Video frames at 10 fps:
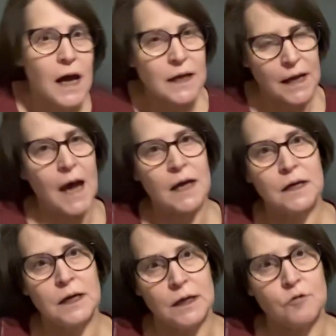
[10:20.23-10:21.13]

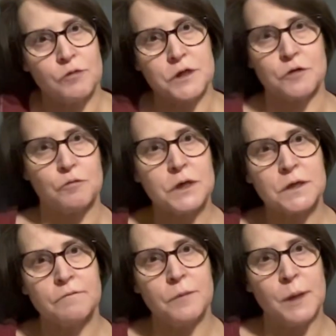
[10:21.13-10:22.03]
can increase your risk
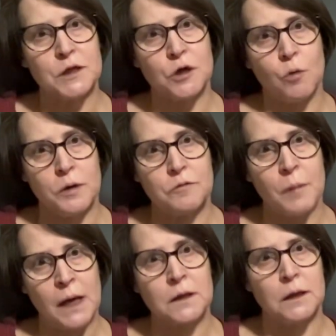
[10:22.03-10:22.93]
of dementia quite
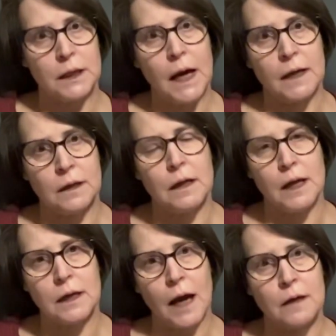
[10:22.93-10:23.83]
dramatically, and they
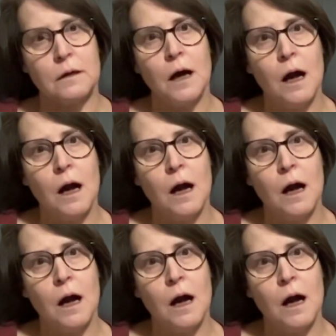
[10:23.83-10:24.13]
can